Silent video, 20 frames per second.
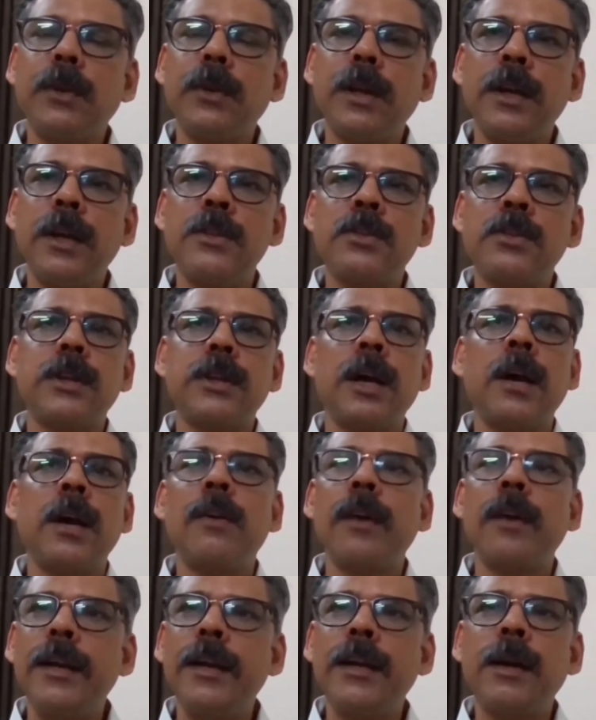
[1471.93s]
it's a
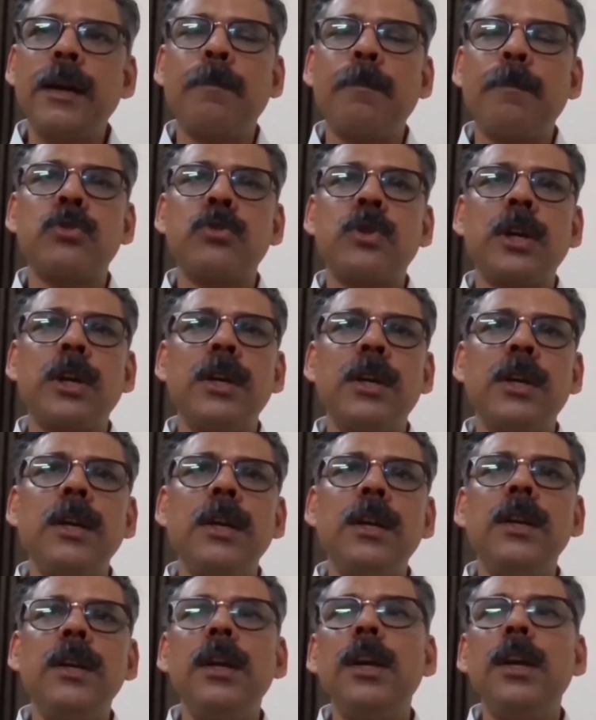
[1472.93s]
great
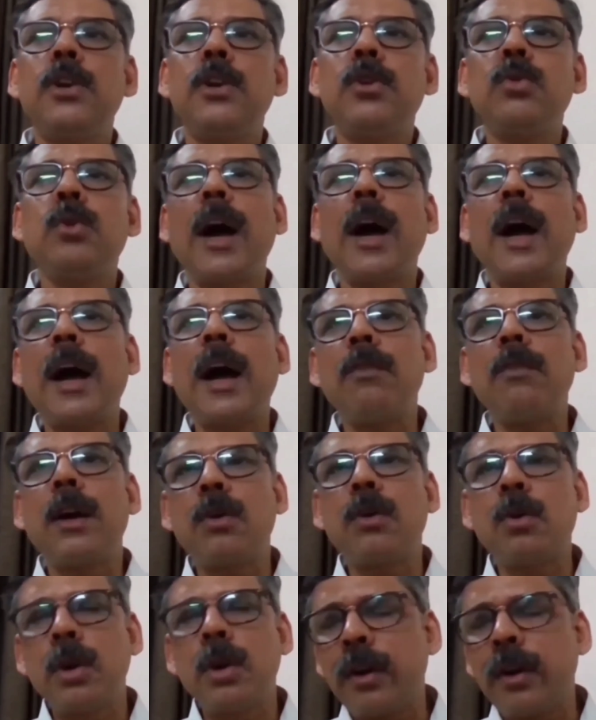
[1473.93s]
opportunity to have a
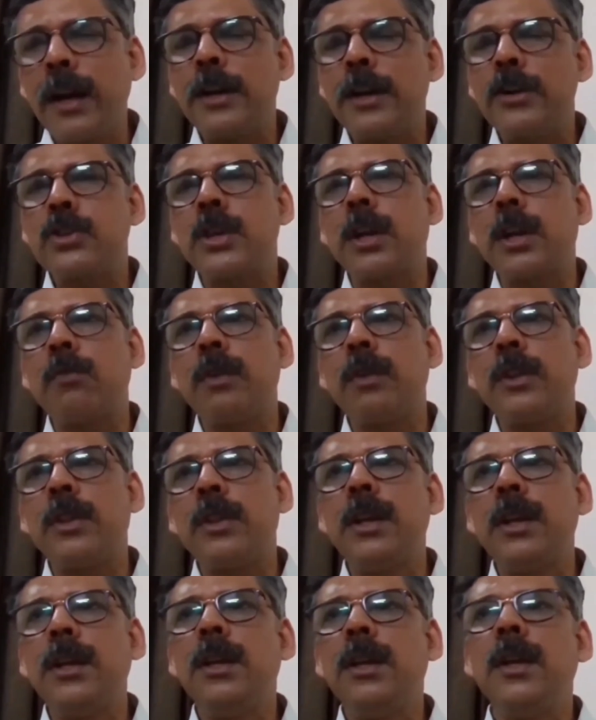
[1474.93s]
good relation with
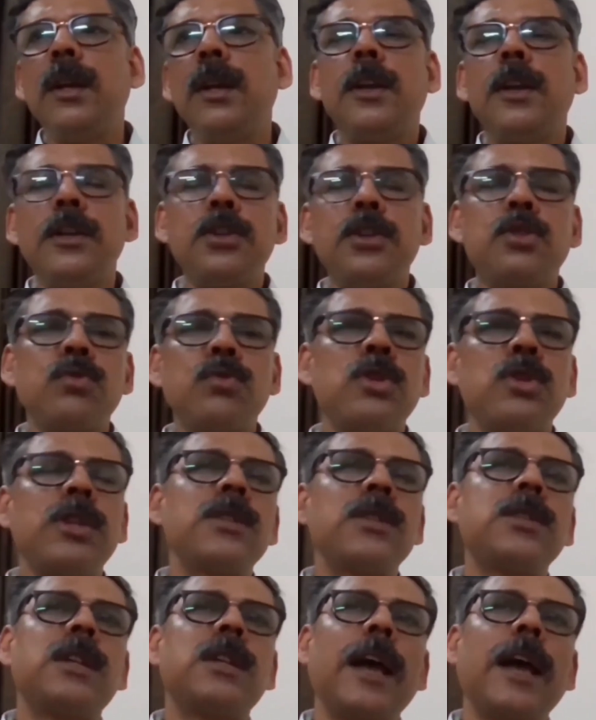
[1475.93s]
the
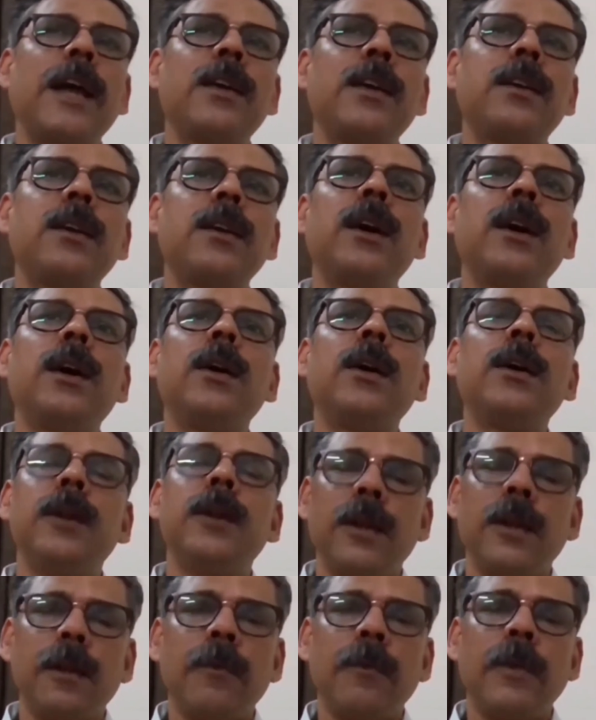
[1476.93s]
institutions like
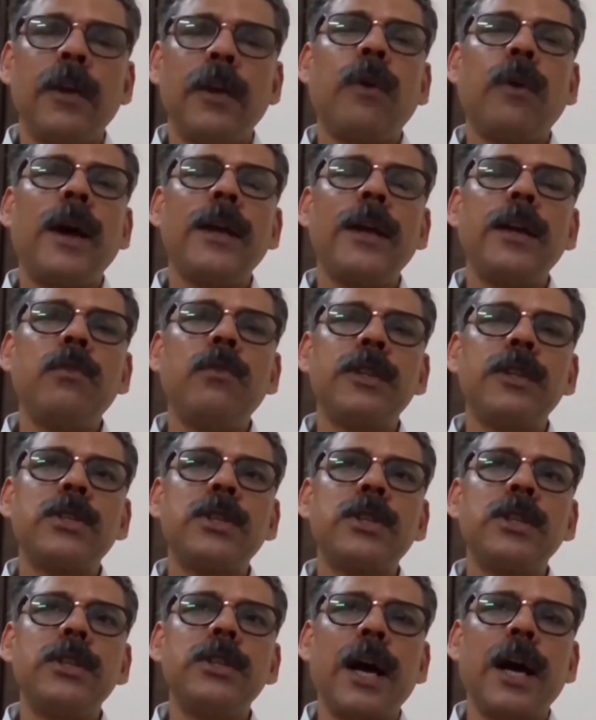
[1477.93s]
ICFAI
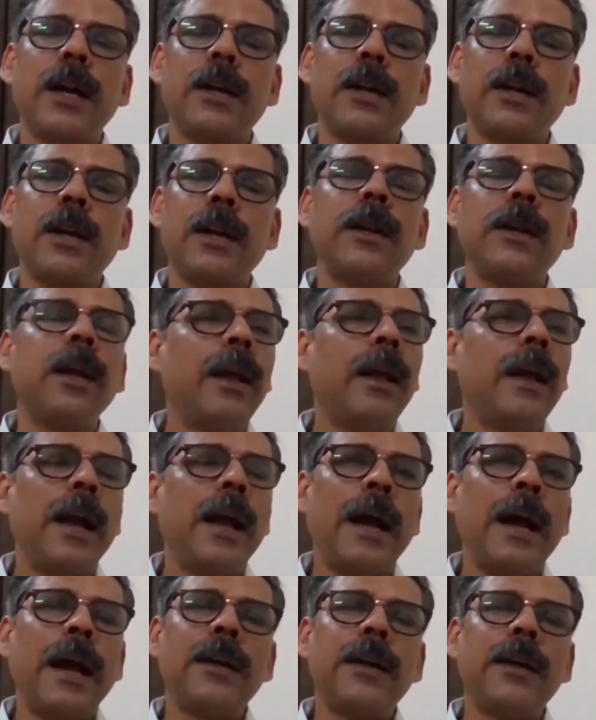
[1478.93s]
University, Jharkhand.
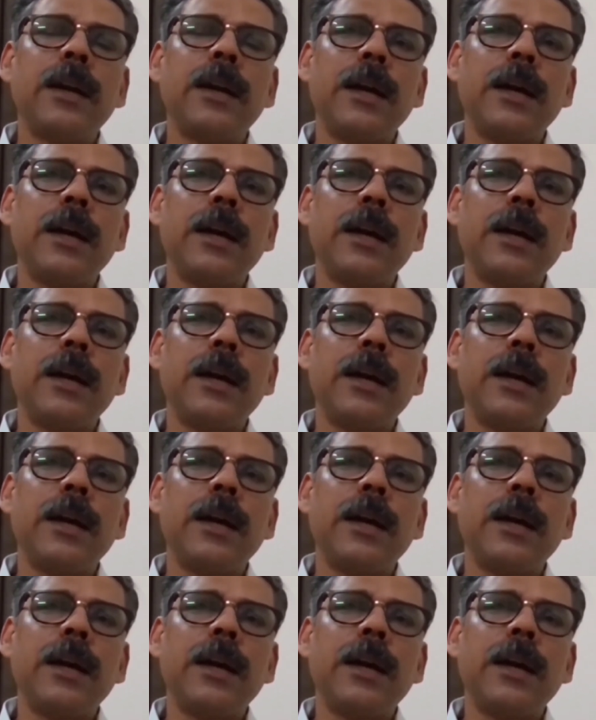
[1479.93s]
And